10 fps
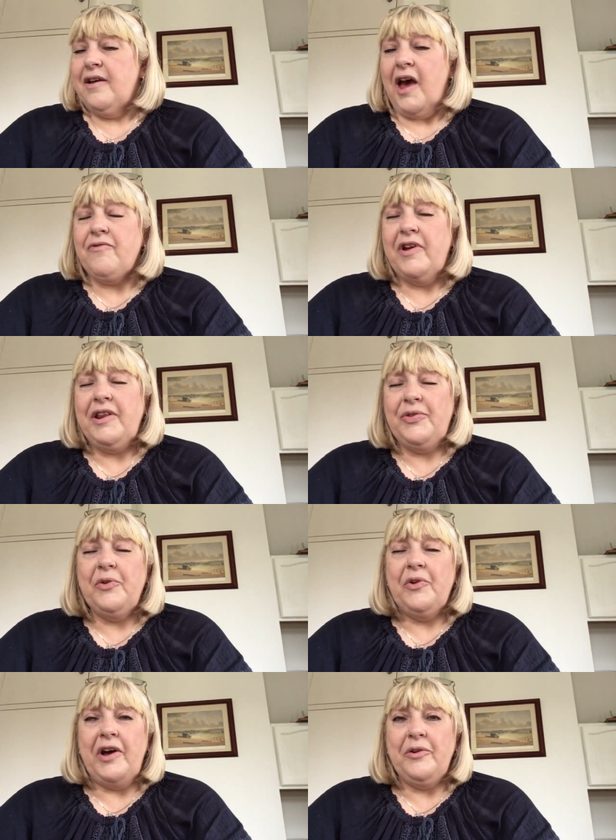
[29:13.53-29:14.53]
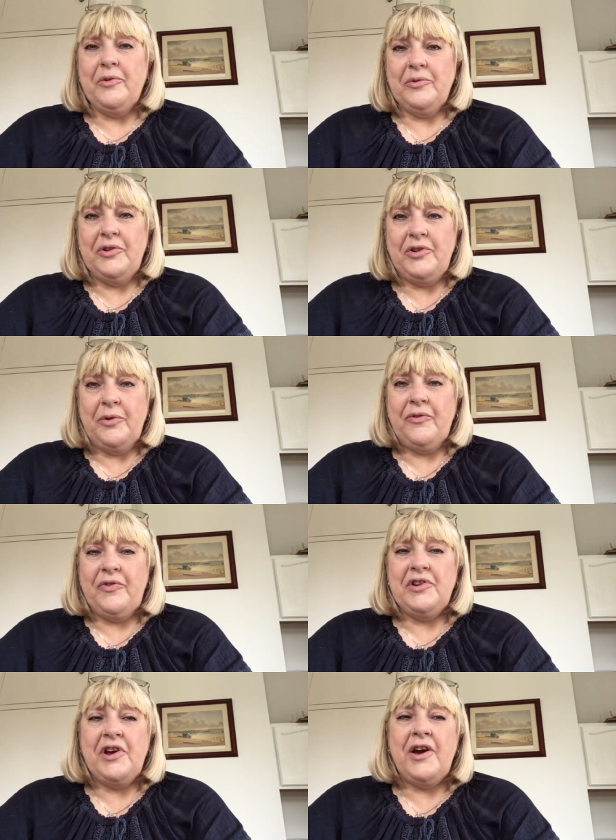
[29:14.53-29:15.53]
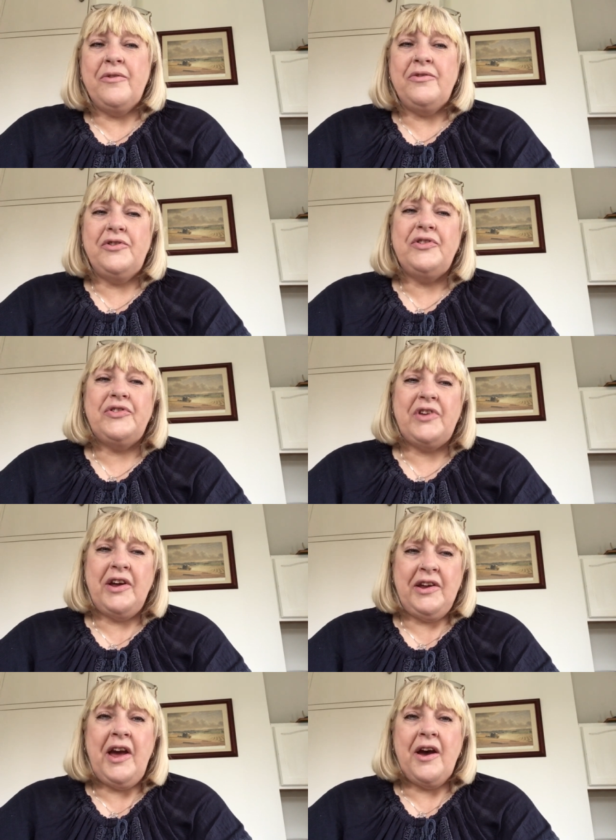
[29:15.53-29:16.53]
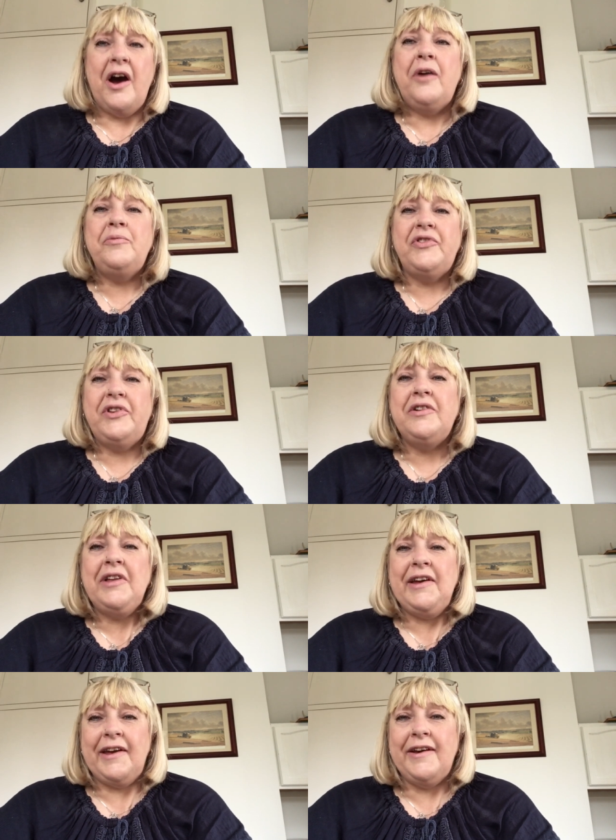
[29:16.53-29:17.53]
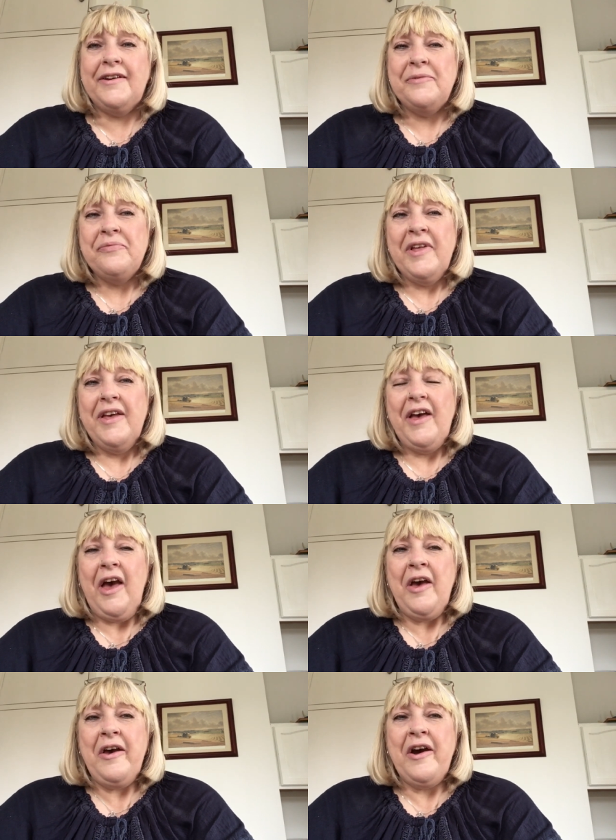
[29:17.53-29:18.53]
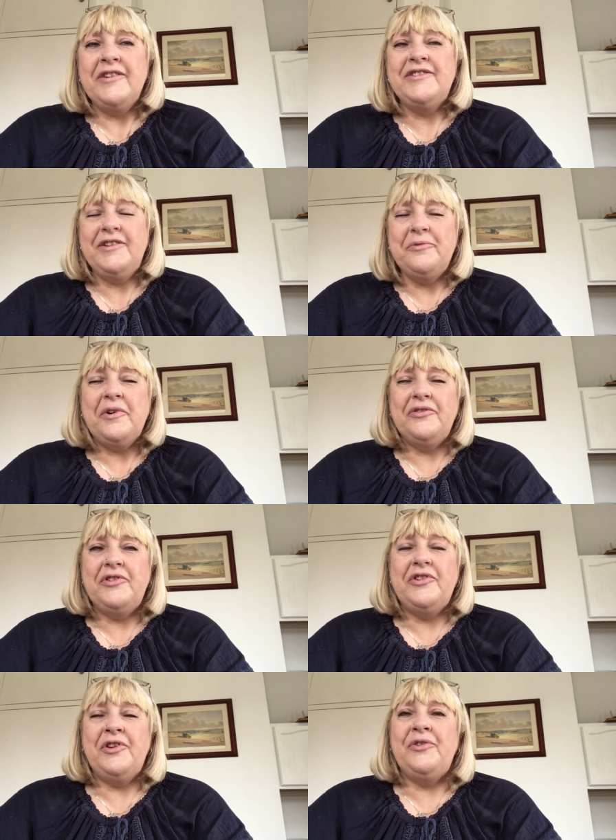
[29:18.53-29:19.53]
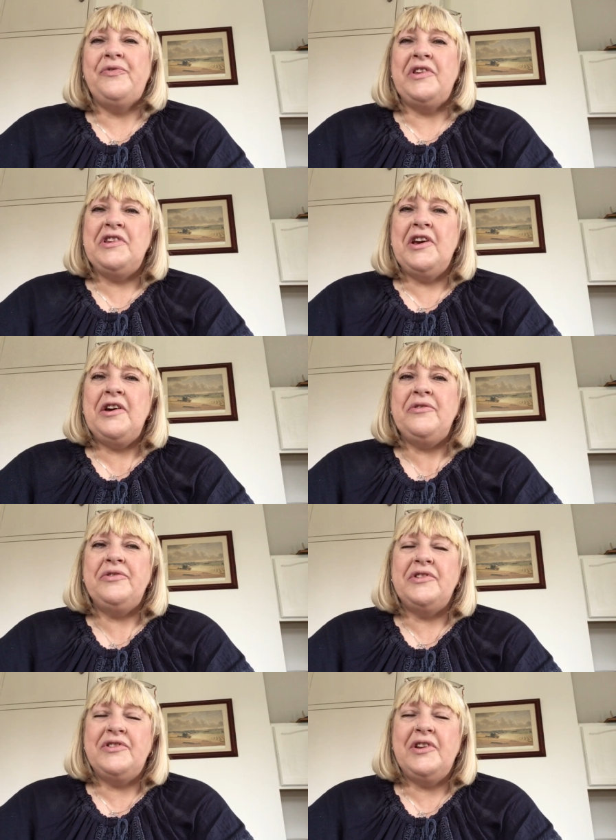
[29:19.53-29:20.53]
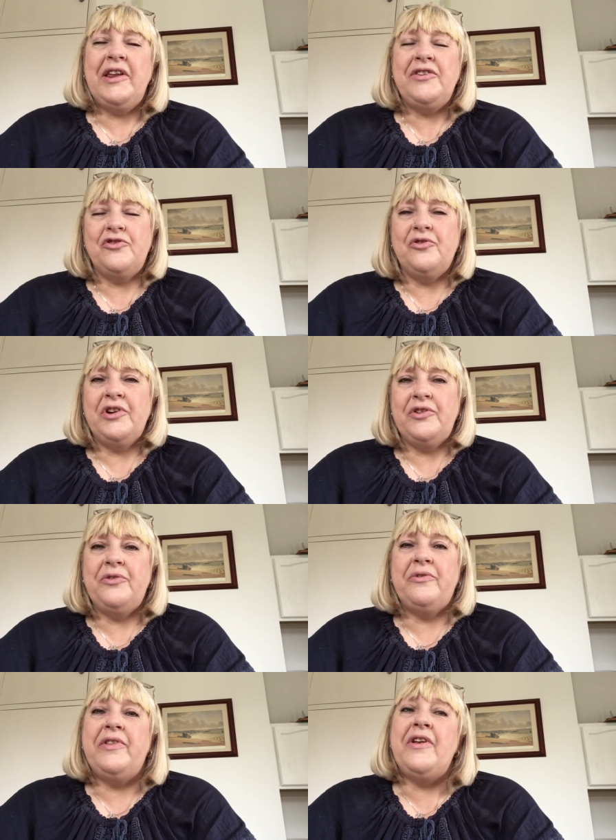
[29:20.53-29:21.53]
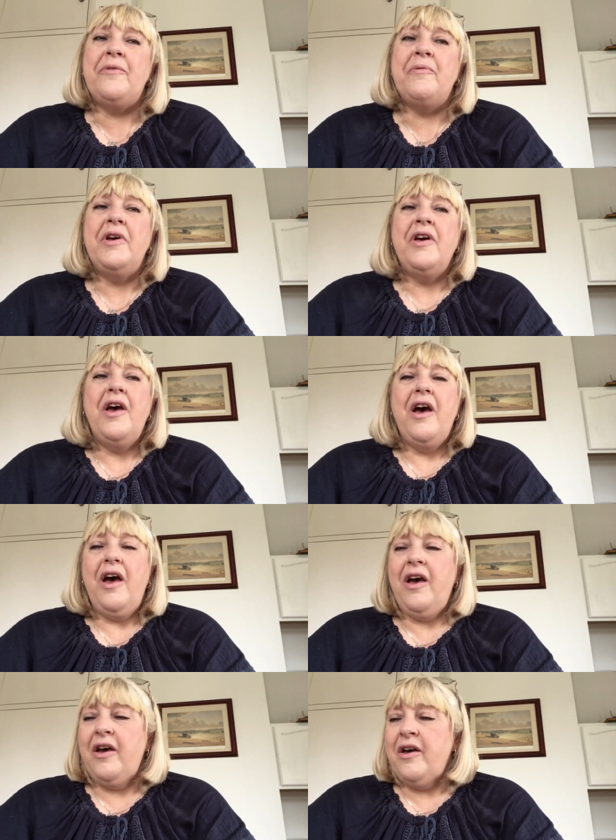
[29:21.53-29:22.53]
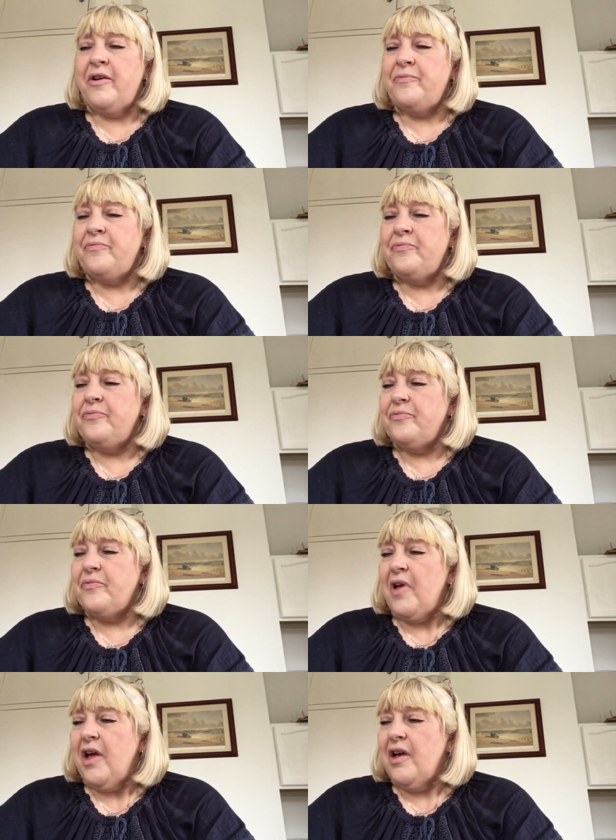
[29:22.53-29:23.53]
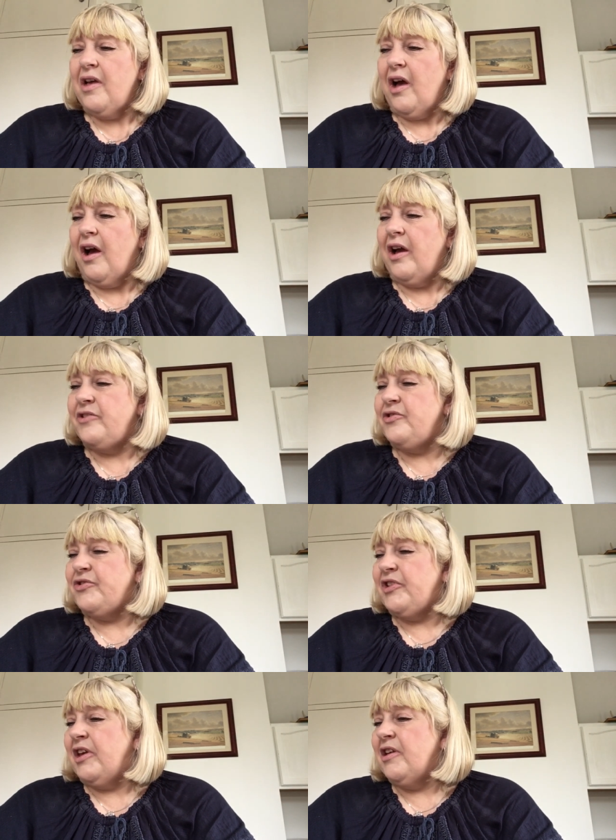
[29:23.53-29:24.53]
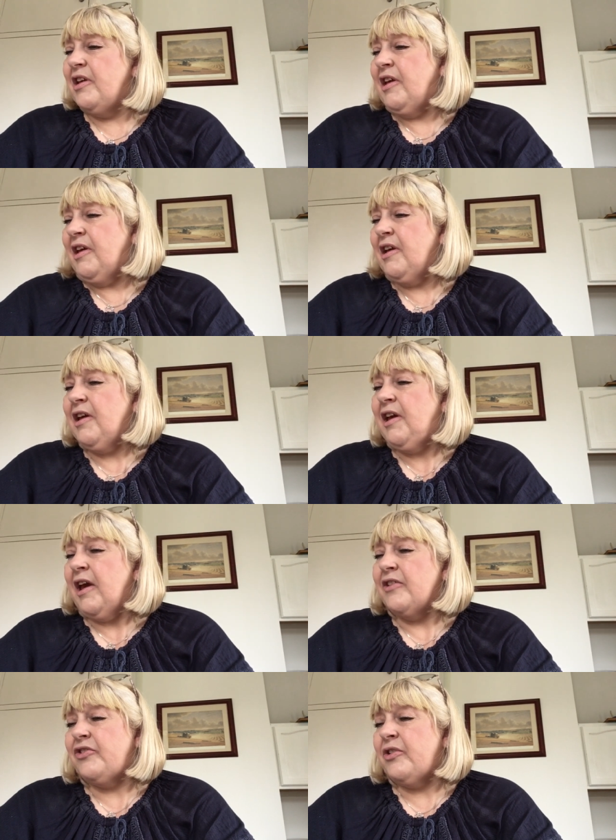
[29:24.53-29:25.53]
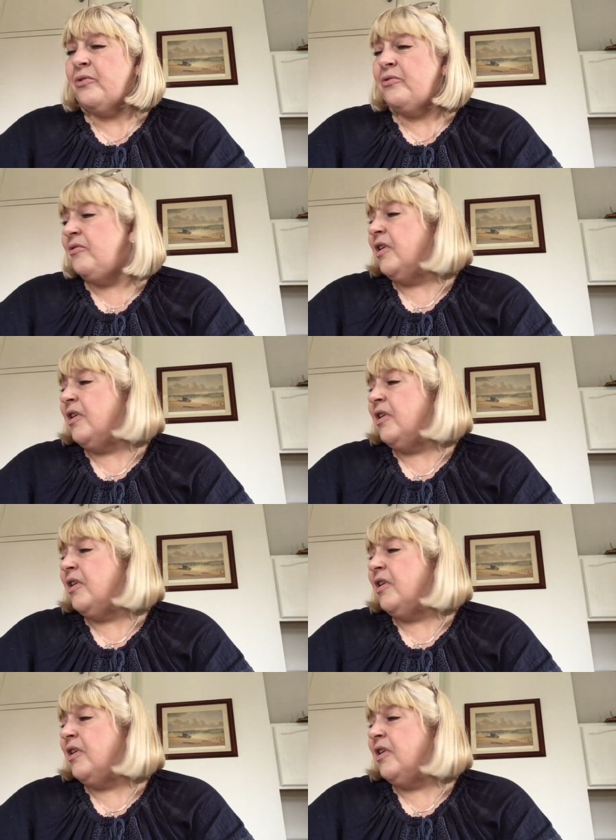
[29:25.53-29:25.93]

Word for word: I really thought I ought to do a video and just say, yeah, I'm still here. Uh, I still want to do videos. I still enjoy doing them. Um, I just get so,